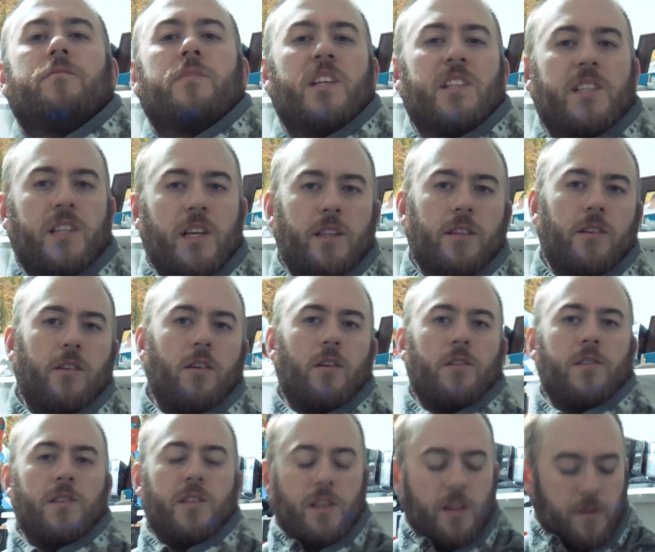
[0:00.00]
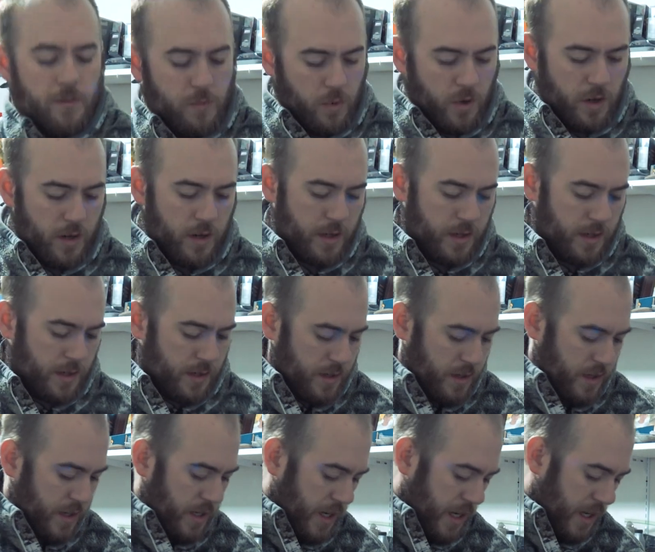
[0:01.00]
It's got the cross zip where it
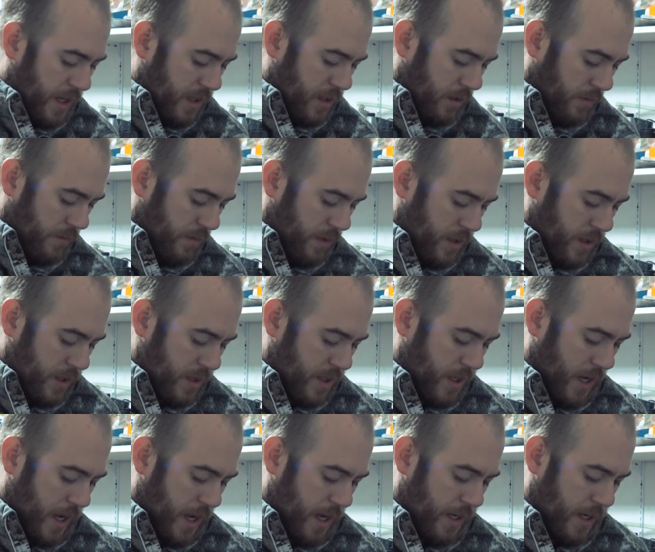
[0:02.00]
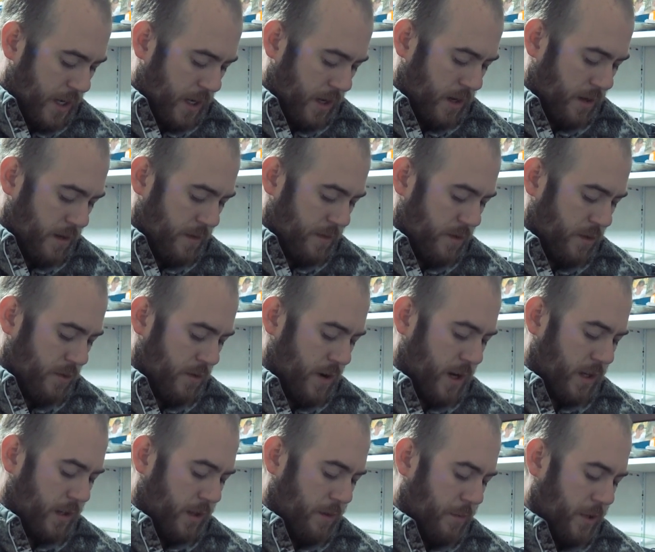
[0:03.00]
connects over to the side, kind of
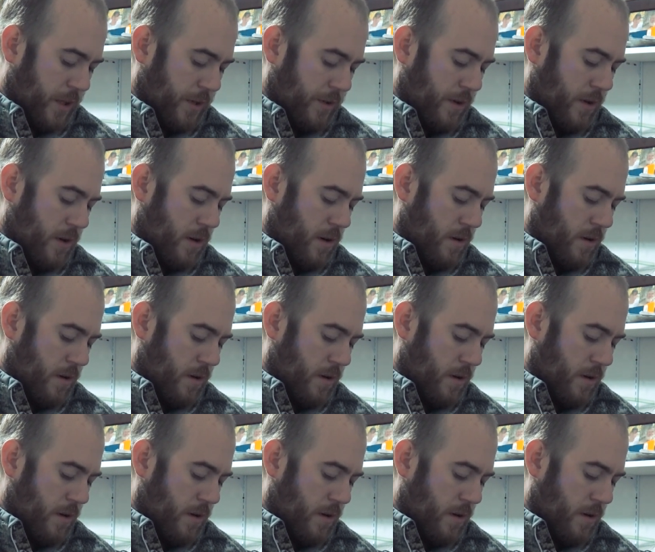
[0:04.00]
directly below your